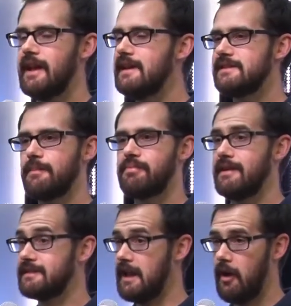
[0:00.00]
He is a
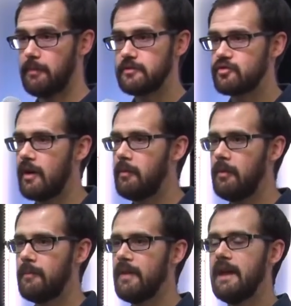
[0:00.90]
present help in
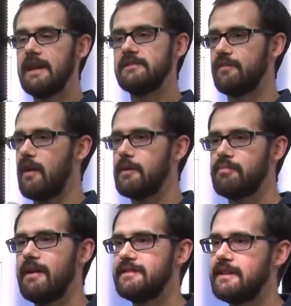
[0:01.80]
trouble. He's a very
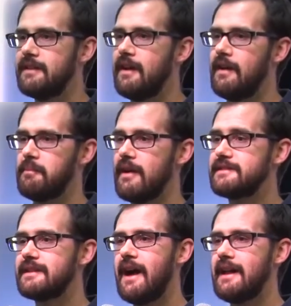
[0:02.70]
present
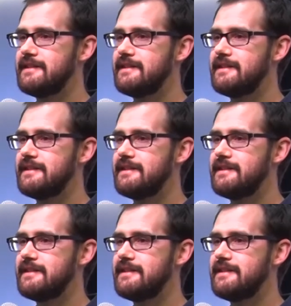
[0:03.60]
God.